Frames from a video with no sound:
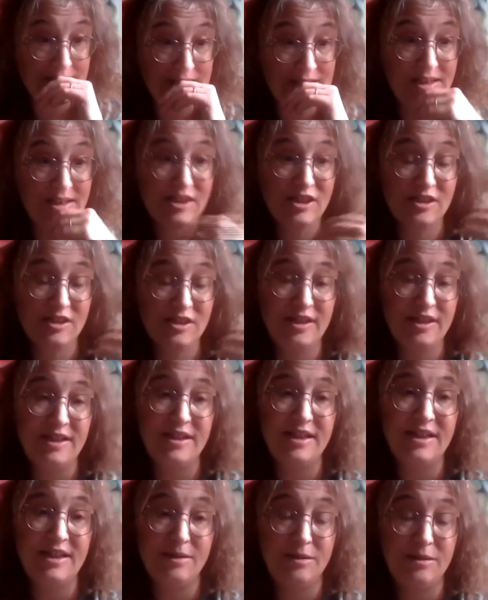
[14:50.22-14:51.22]
initially
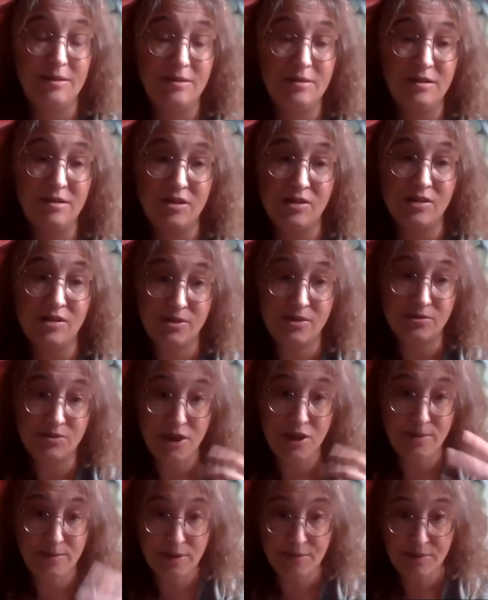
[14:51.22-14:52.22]
in last
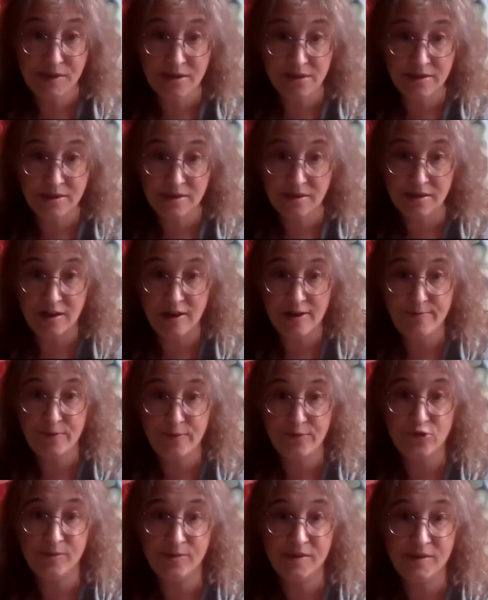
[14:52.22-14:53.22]
October, it was done as a live
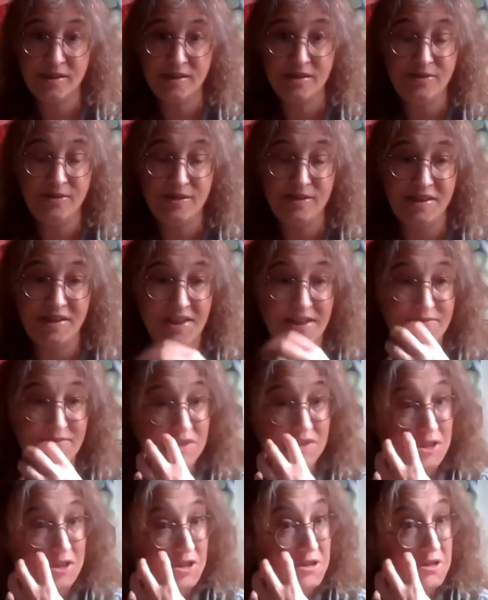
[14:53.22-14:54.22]
performance at Lucy
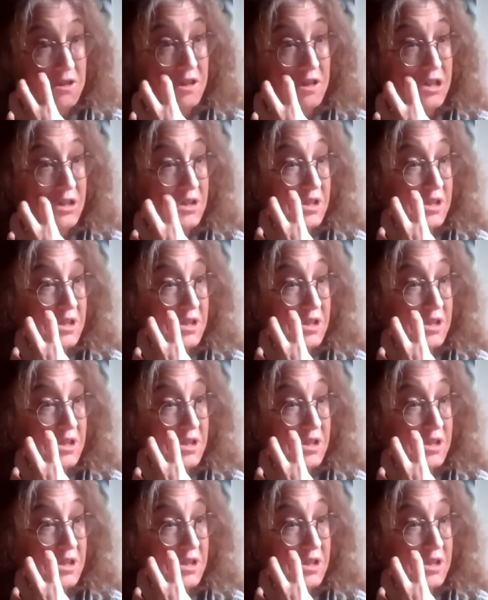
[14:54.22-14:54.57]
Cavendish College.